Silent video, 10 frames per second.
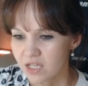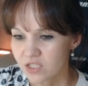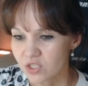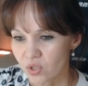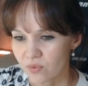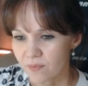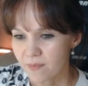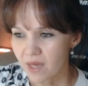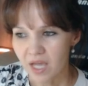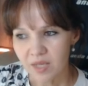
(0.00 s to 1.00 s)
So
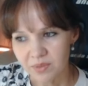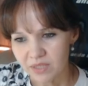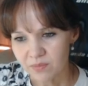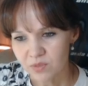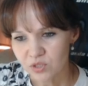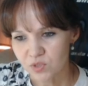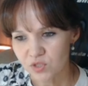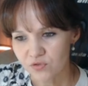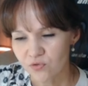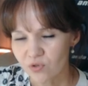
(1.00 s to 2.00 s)
I play bishop
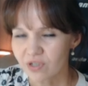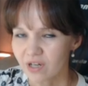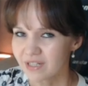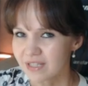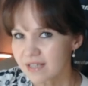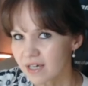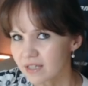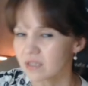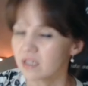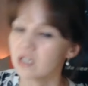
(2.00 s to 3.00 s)
g4. I
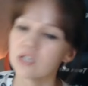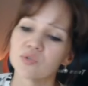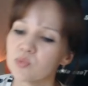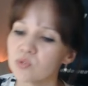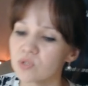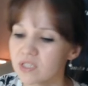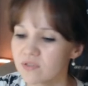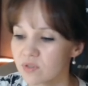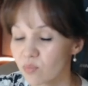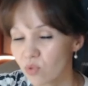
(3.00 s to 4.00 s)
decided to put
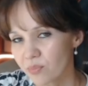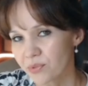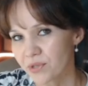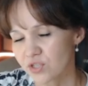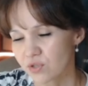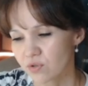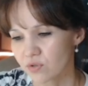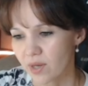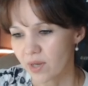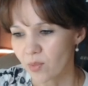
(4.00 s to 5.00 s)
even more pressure on
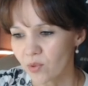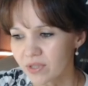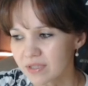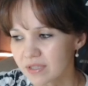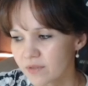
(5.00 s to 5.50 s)
my opponent,